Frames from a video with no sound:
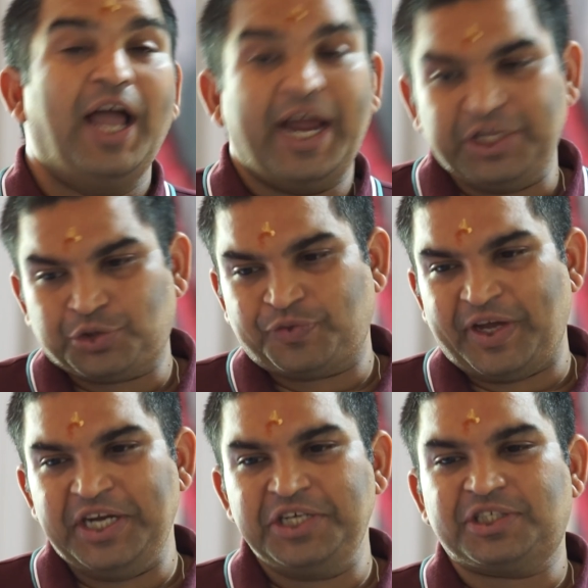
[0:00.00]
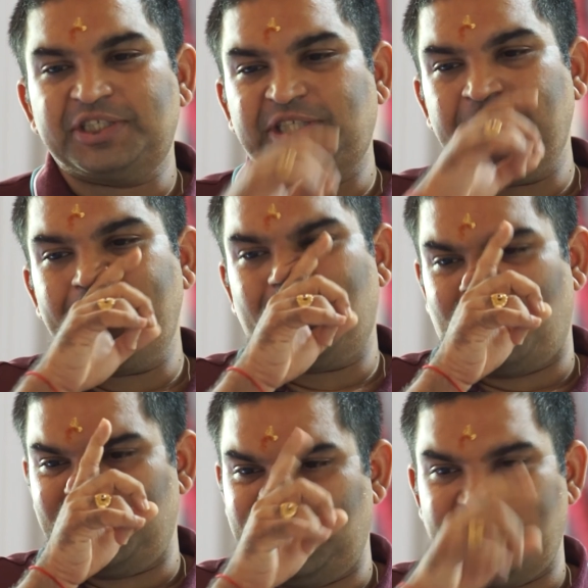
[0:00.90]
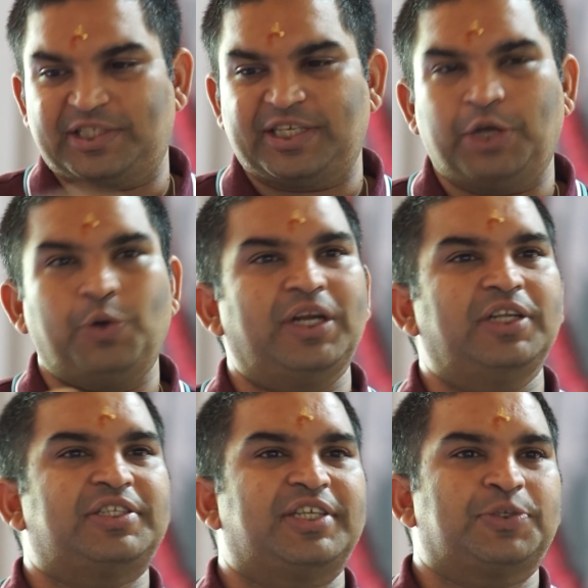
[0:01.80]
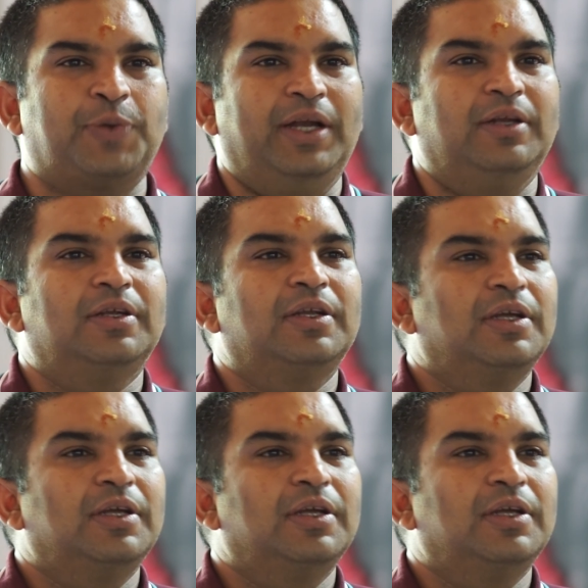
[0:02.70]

And it's very interesting, because this psychoanalyst as well